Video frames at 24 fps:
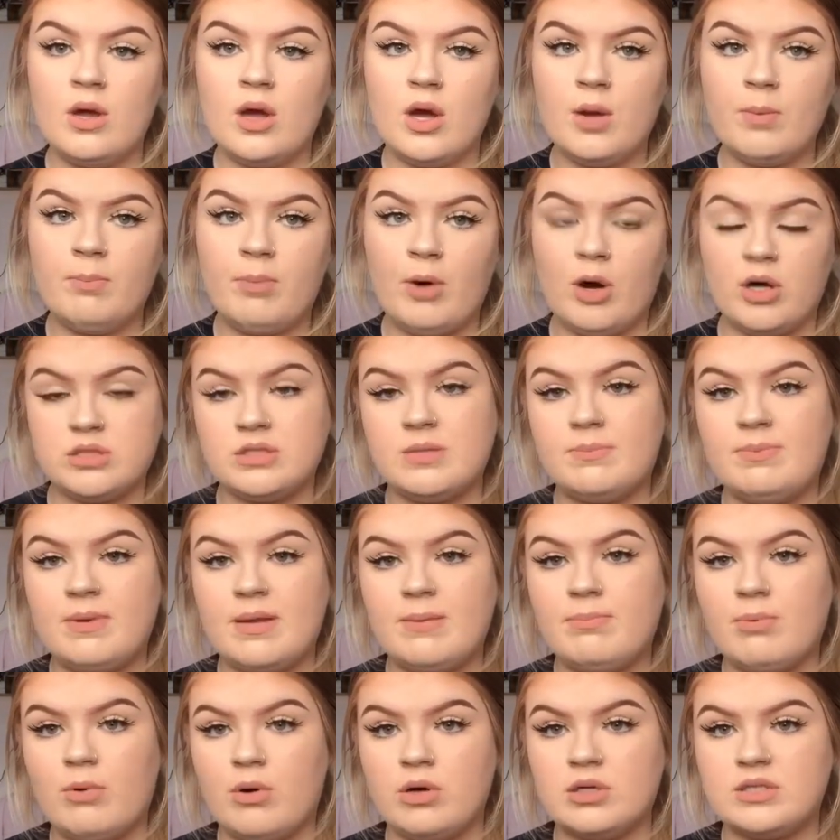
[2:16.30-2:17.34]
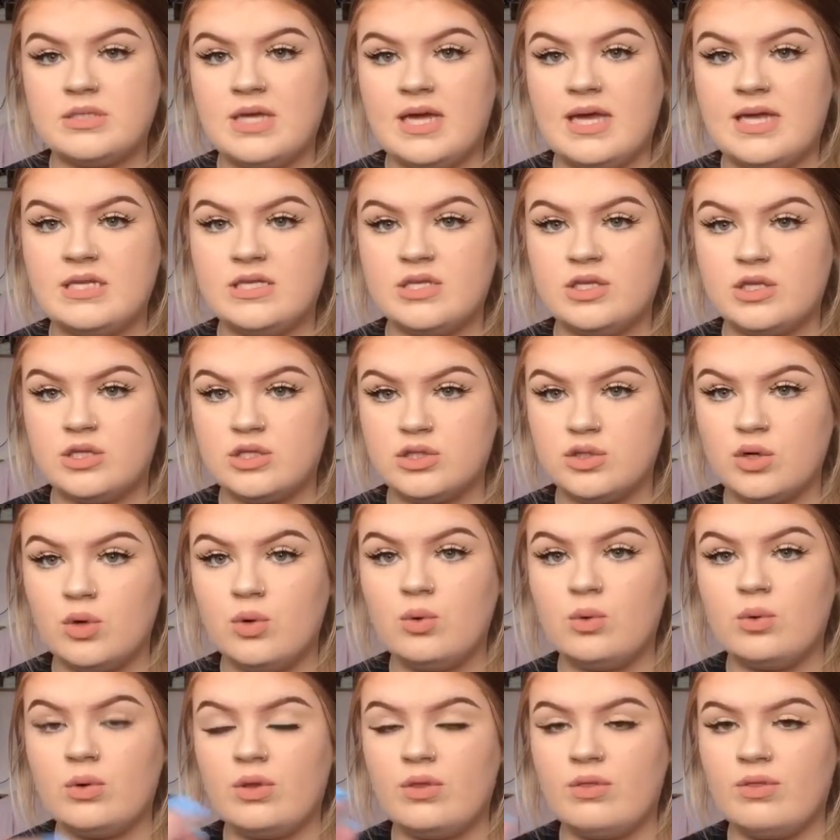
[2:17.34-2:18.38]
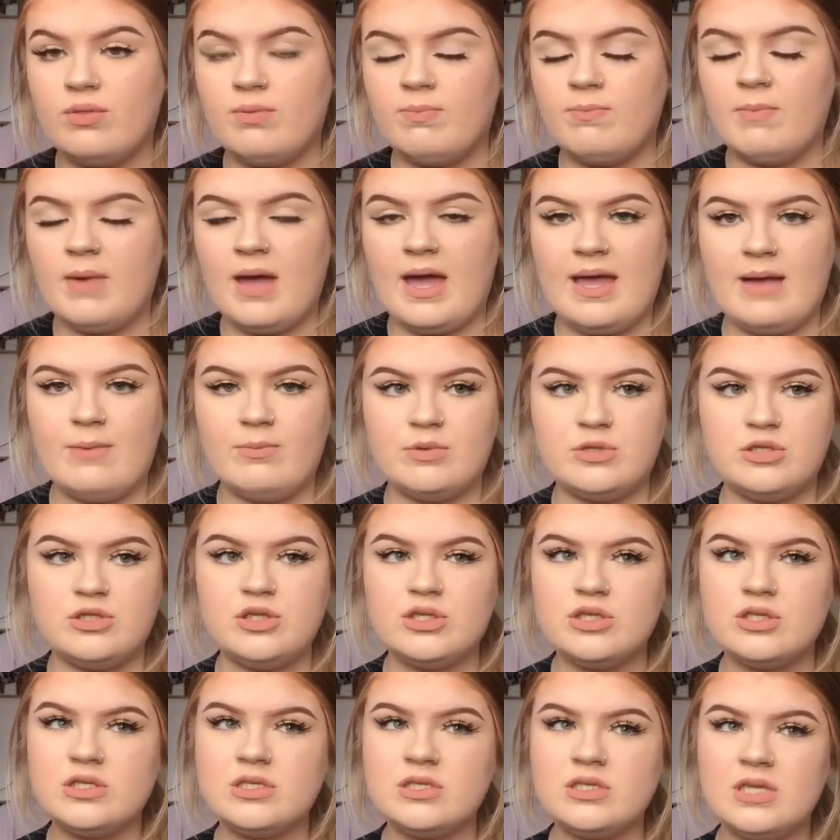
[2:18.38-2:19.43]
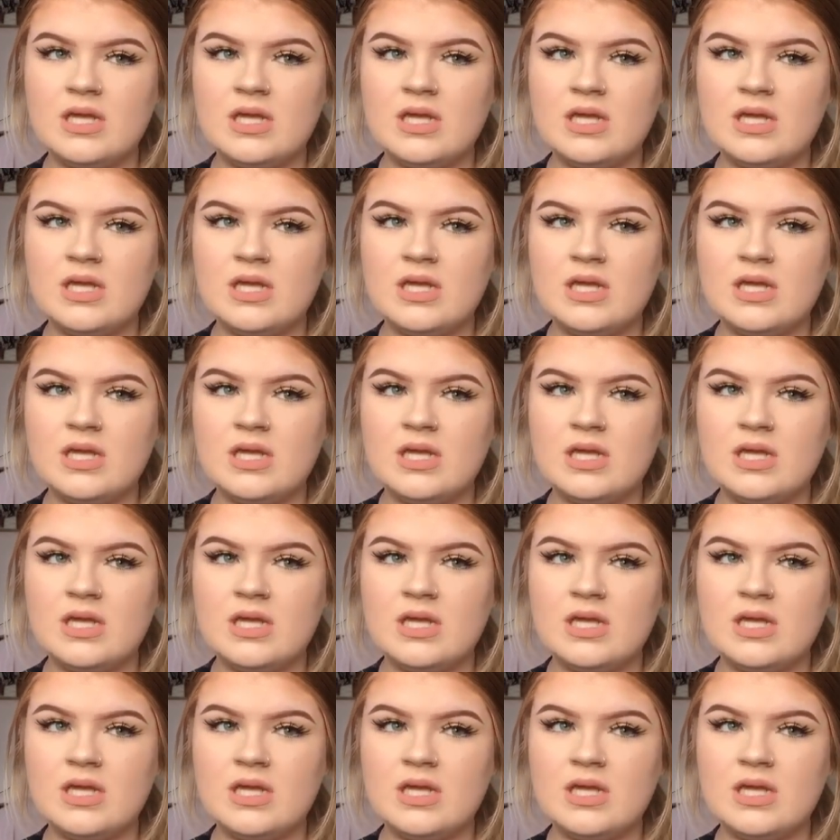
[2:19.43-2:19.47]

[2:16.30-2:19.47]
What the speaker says: possibly brought it into the school, and it was just